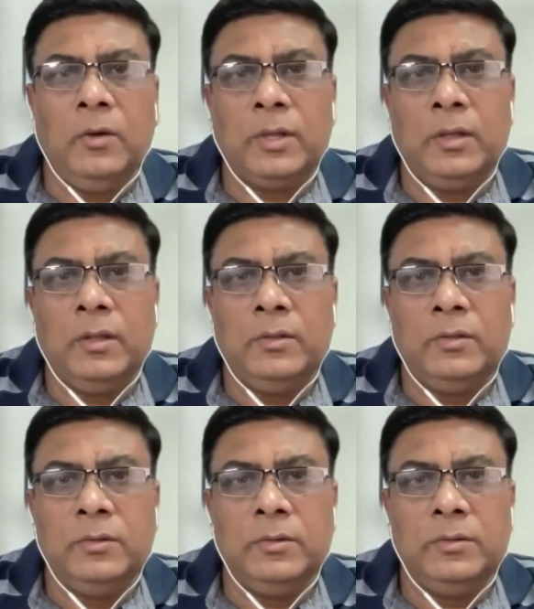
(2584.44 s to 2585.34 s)
Okay,
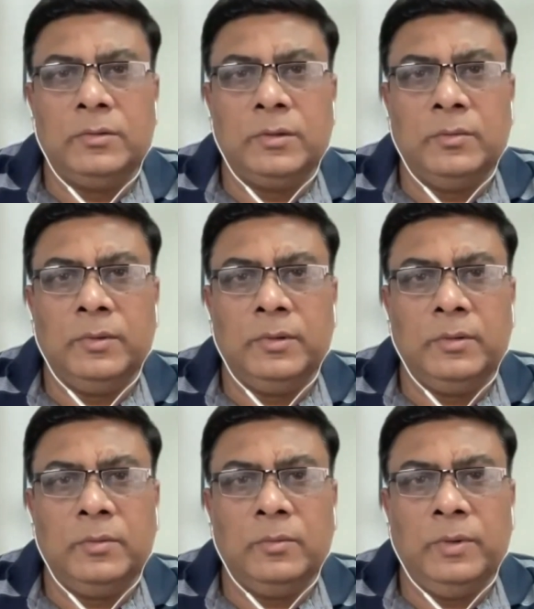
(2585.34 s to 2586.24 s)
choose
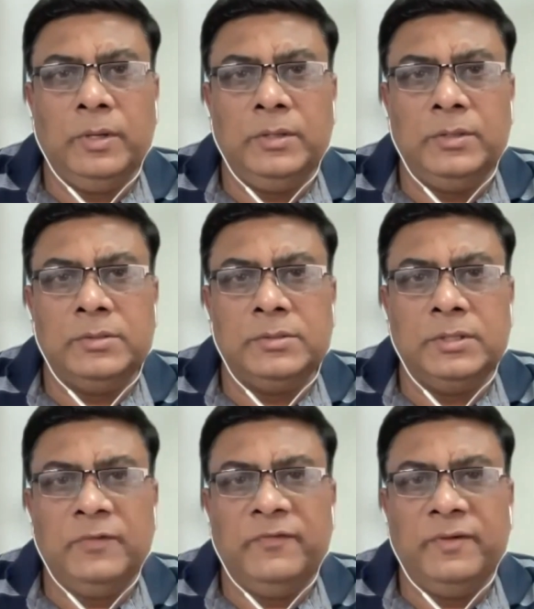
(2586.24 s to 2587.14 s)
when
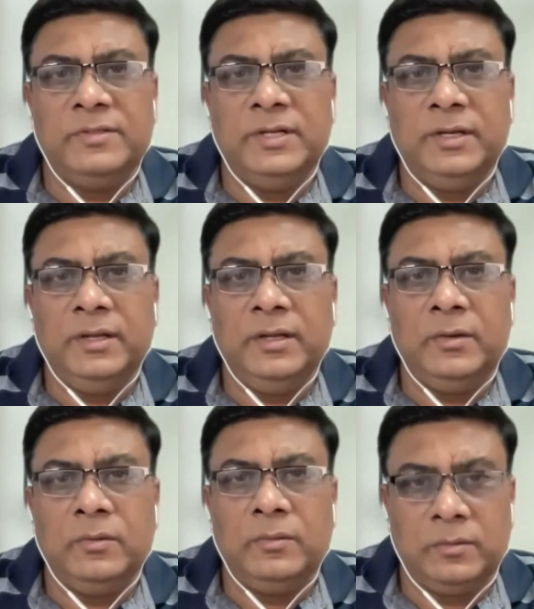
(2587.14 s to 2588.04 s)
save CTA
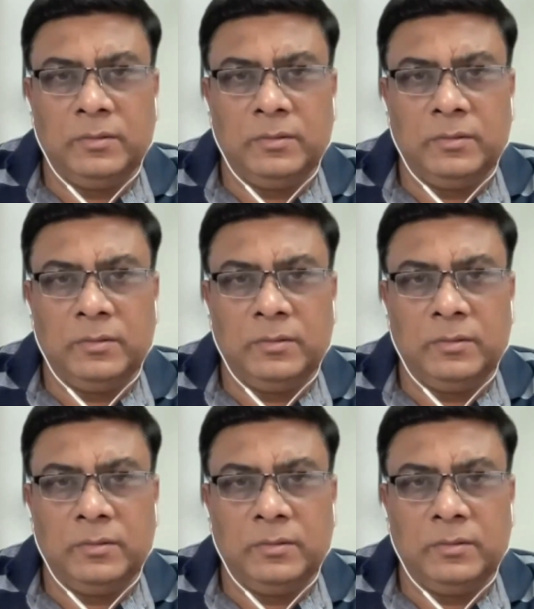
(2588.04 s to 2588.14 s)
to.